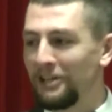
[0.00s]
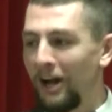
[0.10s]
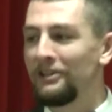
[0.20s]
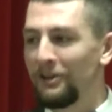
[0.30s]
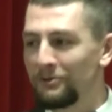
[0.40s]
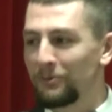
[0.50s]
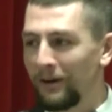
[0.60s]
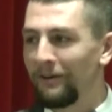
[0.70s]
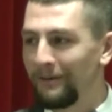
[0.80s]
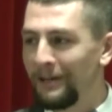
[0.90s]
God knows
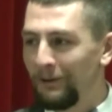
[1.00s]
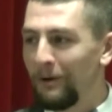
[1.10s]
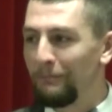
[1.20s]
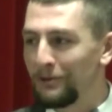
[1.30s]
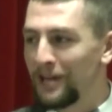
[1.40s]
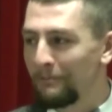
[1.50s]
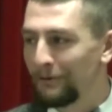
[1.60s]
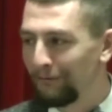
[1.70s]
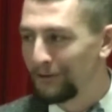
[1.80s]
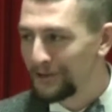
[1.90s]
where, what book, chapter,
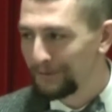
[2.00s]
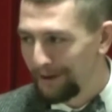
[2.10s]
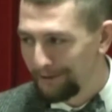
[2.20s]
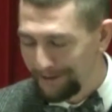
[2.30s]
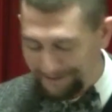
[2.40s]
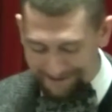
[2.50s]
and verse it's found in.